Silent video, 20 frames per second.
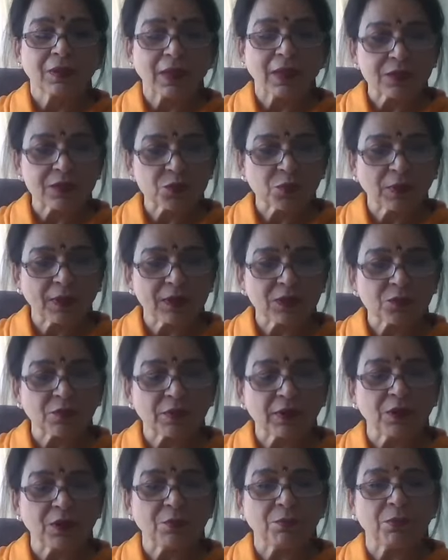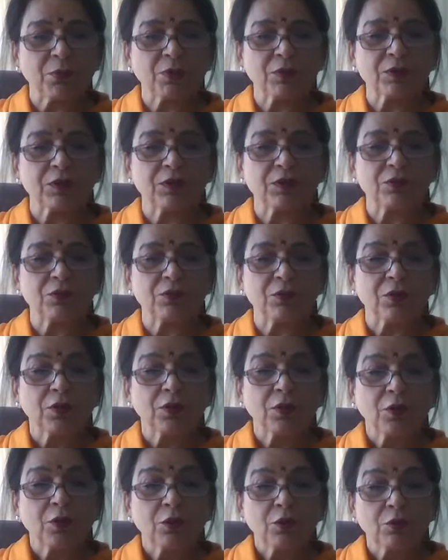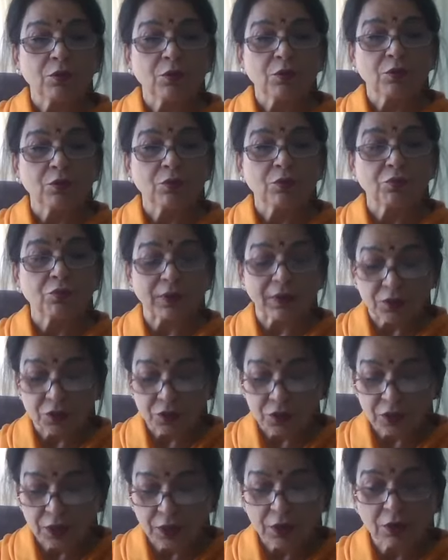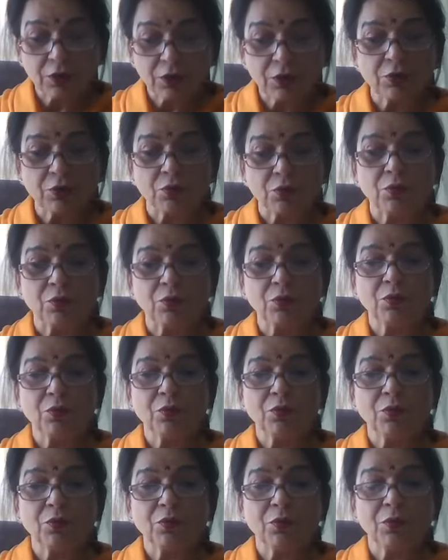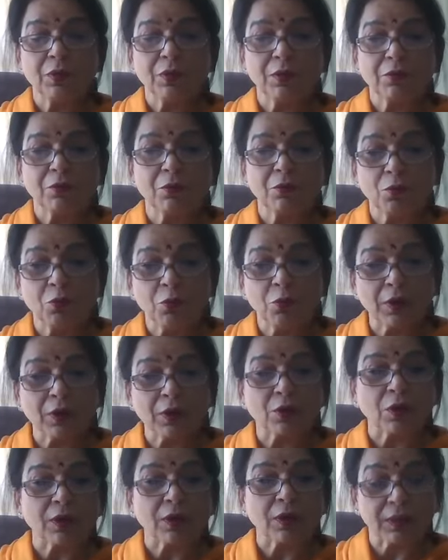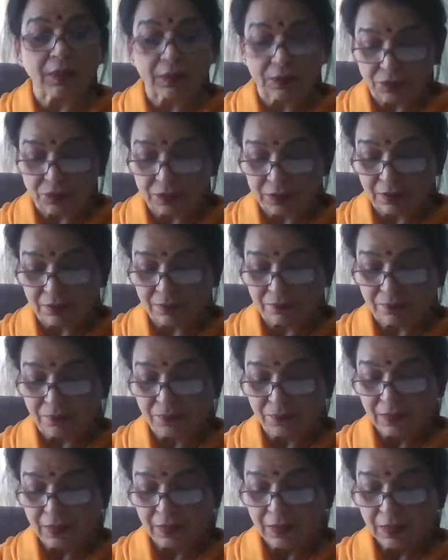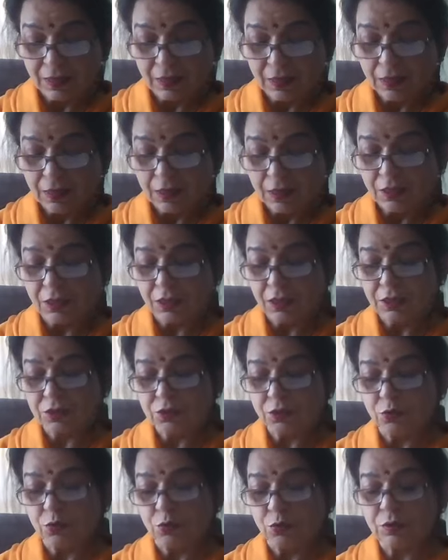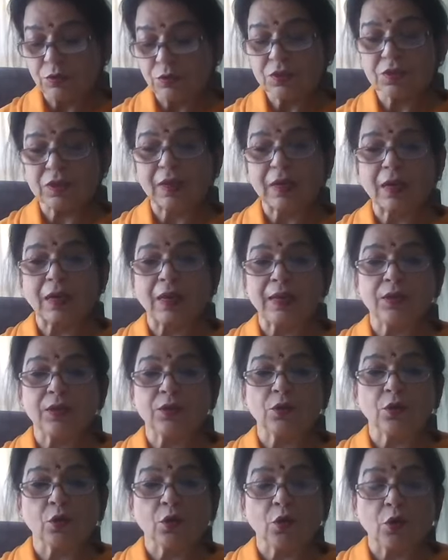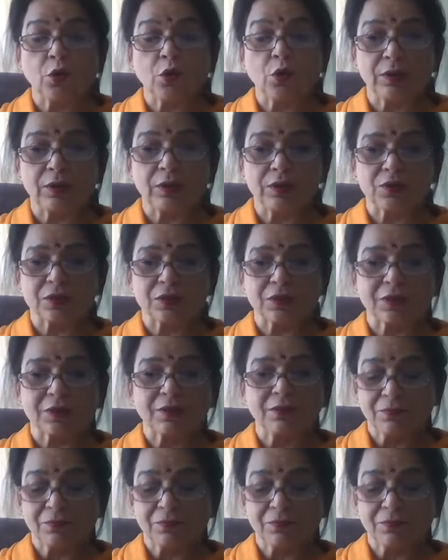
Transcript: That's why it's very important for a seeker to work on this. These guns are like cords.